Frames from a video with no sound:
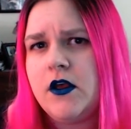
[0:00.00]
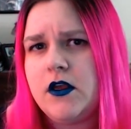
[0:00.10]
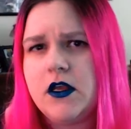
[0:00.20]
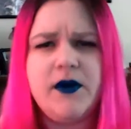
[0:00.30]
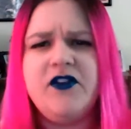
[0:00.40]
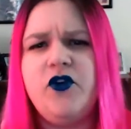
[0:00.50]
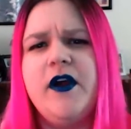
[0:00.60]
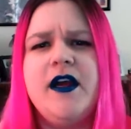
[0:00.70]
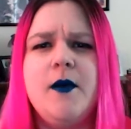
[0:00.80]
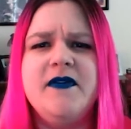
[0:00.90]
You know when a
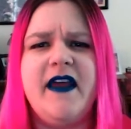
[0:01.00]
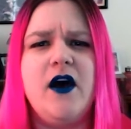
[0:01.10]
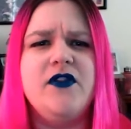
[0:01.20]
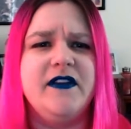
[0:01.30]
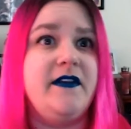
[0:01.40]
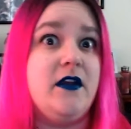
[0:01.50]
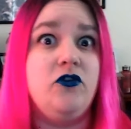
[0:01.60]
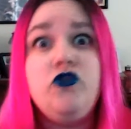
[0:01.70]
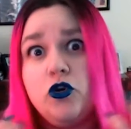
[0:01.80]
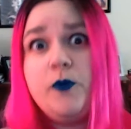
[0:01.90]
toy comes out that's like
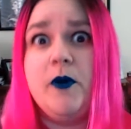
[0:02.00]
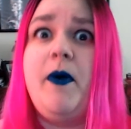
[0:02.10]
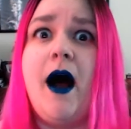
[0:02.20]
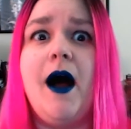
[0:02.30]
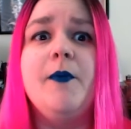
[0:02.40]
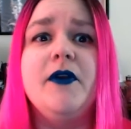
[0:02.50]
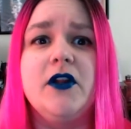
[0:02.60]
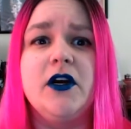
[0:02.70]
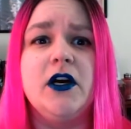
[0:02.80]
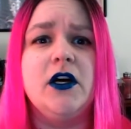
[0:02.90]
super
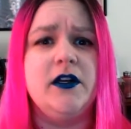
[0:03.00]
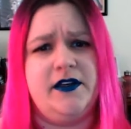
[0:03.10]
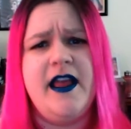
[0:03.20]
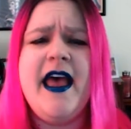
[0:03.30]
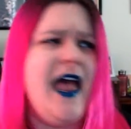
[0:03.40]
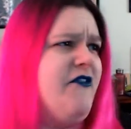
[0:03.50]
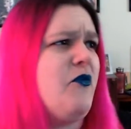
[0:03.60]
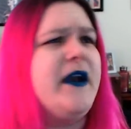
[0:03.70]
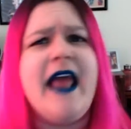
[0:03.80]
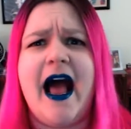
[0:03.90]
popular, and
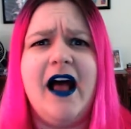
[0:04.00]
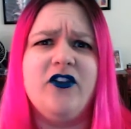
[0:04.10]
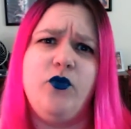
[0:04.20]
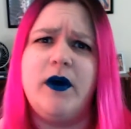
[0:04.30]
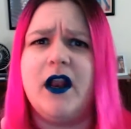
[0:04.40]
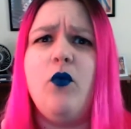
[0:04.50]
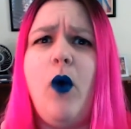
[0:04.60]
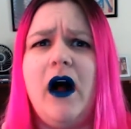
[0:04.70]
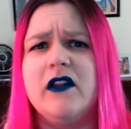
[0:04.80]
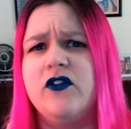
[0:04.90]
everybody has one and
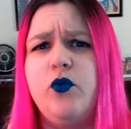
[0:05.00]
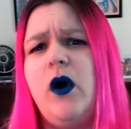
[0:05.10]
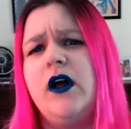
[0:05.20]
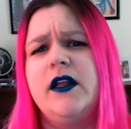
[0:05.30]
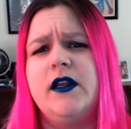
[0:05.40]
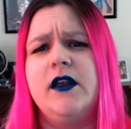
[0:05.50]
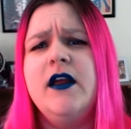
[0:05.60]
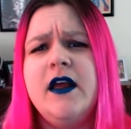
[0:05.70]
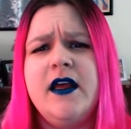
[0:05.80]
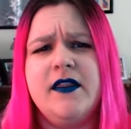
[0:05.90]
wants one,
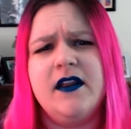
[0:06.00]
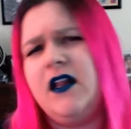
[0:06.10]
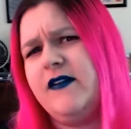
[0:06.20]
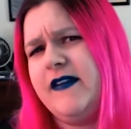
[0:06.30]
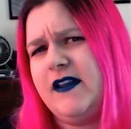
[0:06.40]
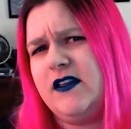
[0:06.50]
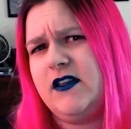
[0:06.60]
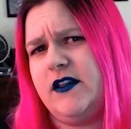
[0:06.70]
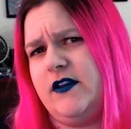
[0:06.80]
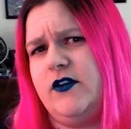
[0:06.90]
and then all of a sudden
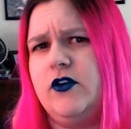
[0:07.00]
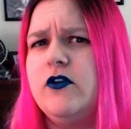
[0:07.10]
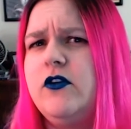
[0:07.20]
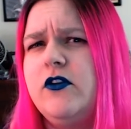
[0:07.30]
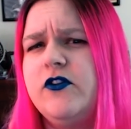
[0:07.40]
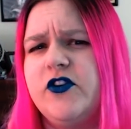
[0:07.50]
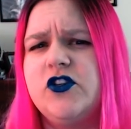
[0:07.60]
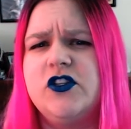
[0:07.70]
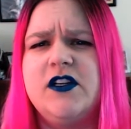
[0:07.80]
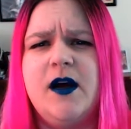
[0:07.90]
the girls
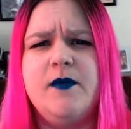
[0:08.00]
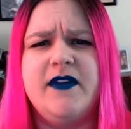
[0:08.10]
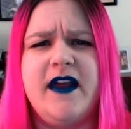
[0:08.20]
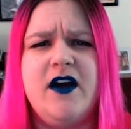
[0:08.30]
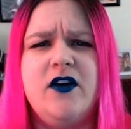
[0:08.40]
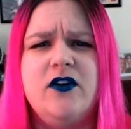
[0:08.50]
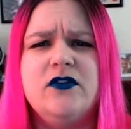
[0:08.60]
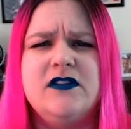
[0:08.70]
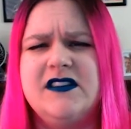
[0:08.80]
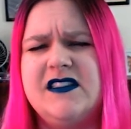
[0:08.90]
version comes
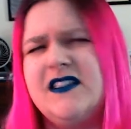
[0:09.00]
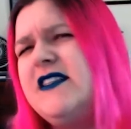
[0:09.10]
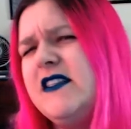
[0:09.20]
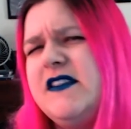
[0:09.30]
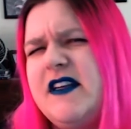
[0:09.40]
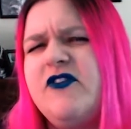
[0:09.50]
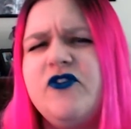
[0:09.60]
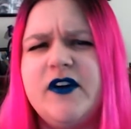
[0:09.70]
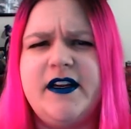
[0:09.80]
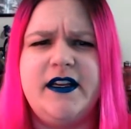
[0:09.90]
out, a little
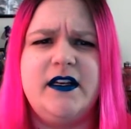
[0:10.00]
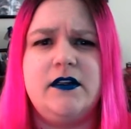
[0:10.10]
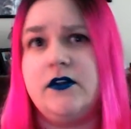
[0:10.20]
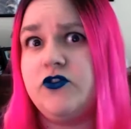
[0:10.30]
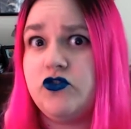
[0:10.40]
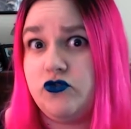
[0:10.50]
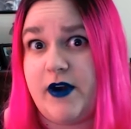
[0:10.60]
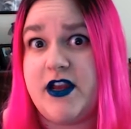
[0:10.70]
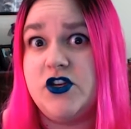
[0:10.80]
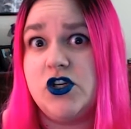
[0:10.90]
different, a little
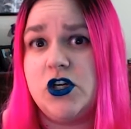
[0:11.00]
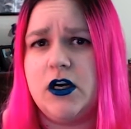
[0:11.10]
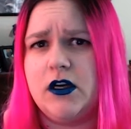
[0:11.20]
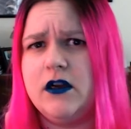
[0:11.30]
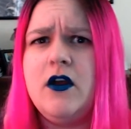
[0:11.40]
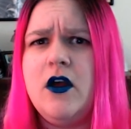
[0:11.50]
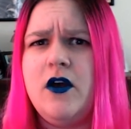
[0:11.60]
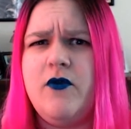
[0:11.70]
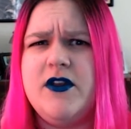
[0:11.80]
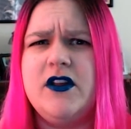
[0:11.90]
stranger, and
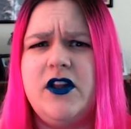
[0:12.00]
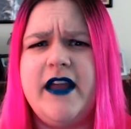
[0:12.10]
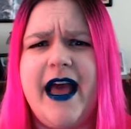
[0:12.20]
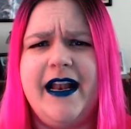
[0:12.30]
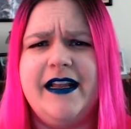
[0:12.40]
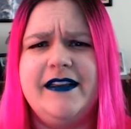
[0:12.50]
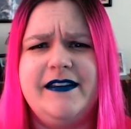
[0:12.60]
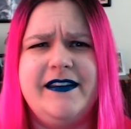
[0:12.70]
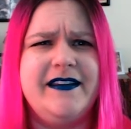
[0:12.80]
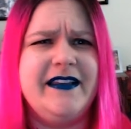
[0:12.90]
when you look at it,
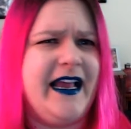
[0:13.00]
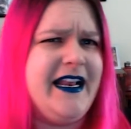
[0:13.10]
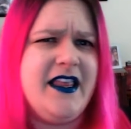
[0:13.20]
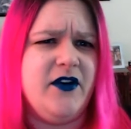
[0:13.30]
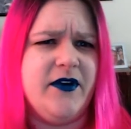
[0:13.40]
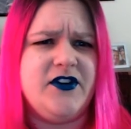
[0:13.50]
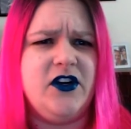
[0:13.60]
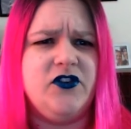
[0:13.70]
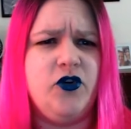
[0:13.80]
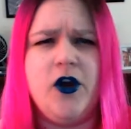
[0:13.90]
it's just kind of the
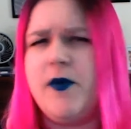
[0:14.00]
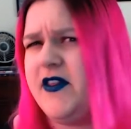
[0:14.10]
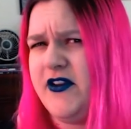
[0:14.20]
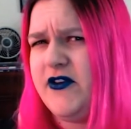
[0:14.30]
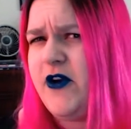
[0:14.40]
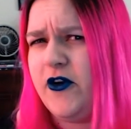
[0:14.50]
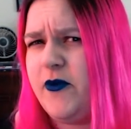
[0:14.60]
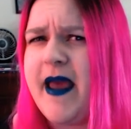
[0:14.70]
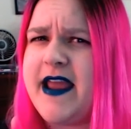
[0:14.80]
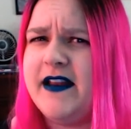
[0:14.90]
original toy with a new coat of
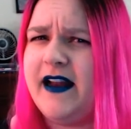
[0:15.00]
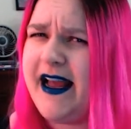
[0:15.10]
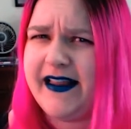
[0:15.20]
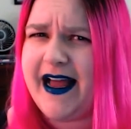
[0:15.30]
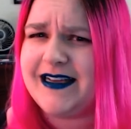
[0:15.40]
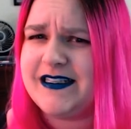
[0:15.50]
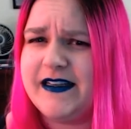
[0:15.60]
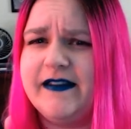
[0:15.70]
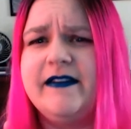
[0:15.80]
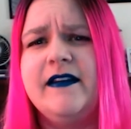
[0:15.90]
paint and
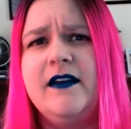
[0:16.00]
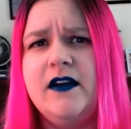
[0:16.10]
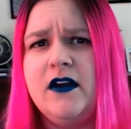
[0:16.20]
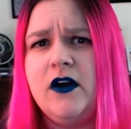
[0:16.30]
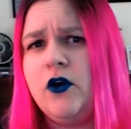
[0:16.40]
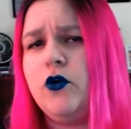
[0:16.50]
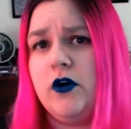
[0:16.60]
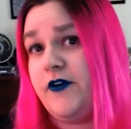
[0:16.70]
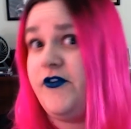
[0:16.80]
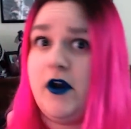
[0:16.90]
eyelashes.
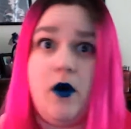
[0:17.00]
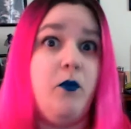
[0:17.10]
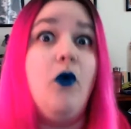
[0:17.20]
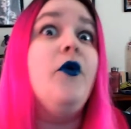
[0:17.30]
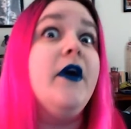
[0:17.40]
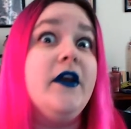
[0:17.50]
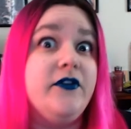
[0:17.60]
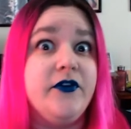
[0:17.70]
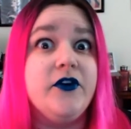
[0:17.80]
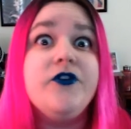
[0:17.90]
Or if, you know, a boy's
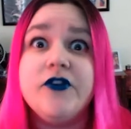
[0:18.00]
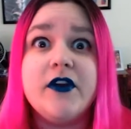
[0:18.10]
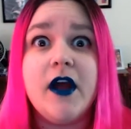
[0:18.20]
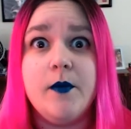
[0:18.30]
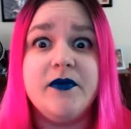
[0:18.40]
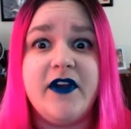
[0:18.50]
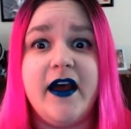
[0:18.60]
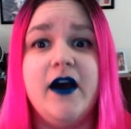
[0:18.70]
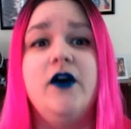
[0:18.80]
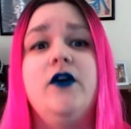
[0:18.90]
version comes
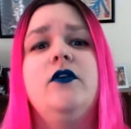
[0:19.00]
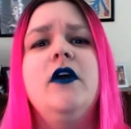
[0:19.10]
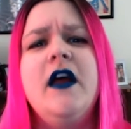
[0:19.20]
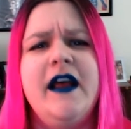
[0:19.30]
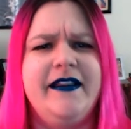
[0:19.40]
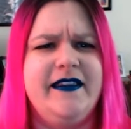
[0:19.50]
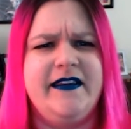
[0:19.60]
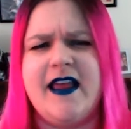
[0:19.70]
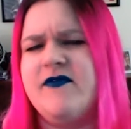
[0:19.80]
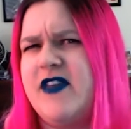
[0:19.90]
out, it's the
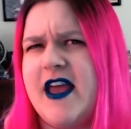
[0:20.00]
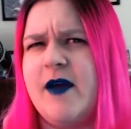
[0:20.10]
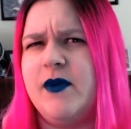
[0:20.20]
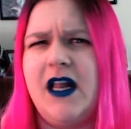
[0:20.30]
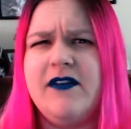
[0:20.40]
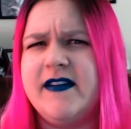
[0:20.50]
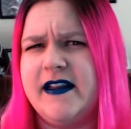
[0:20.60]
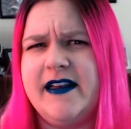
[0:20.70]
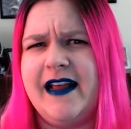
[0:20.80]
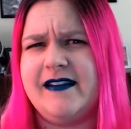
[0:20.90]
same thing, but all of a
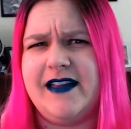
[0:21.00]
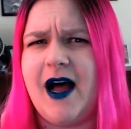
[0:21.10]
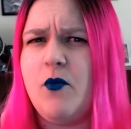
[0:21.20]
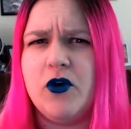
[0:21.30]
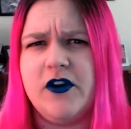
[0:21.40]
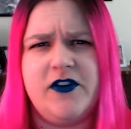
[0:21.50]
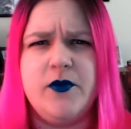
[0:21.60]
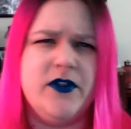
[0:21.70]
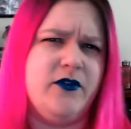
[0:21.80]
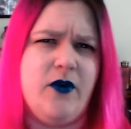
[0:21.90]
sudden has a lot more to do
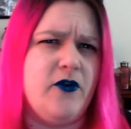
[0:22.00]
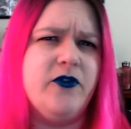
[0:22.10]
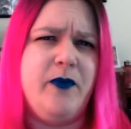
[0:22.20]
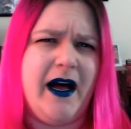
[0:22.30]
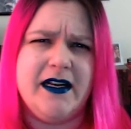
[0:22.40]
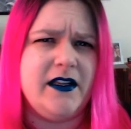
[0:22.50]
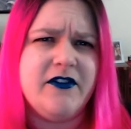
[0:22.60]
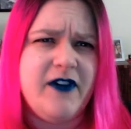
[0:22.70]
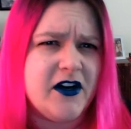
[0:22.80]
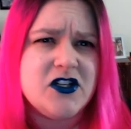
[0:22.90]
with gross bodily
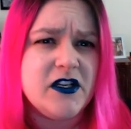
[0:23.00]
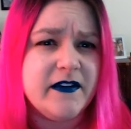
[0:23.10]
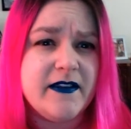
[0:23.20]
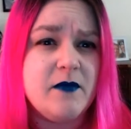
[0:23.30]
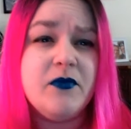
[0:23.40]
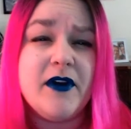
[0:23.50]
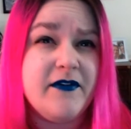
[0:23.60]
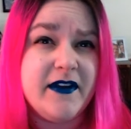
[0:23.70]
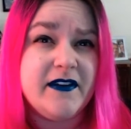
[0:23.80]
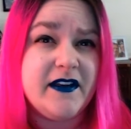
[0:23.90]
functions than
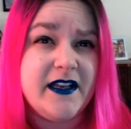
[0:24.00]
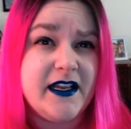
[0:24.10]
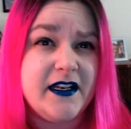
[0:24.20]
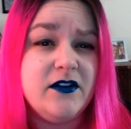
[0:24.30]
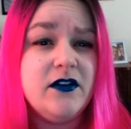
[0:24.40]
previously did.